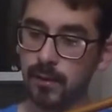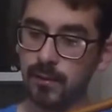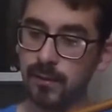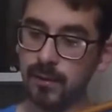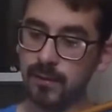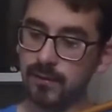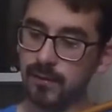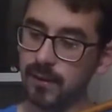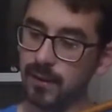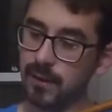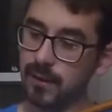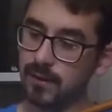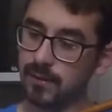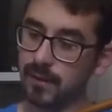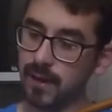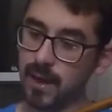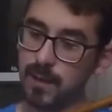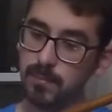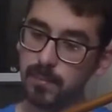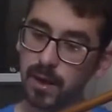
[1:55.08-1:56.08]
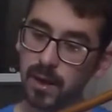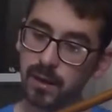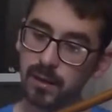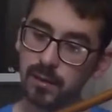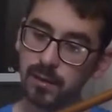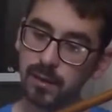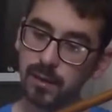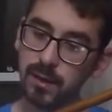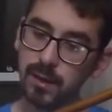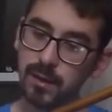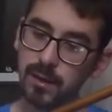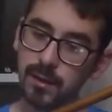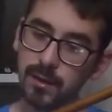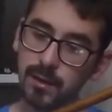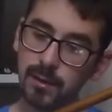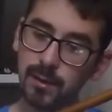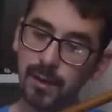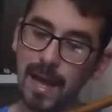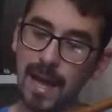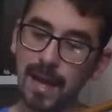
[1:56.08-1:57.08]
this is a Berkley
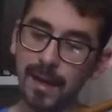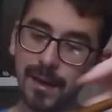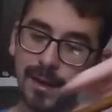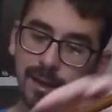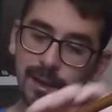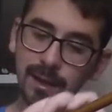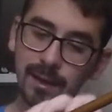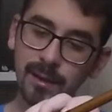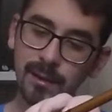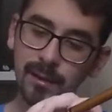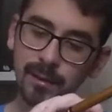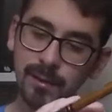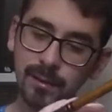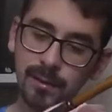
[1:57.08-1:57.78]
Lightning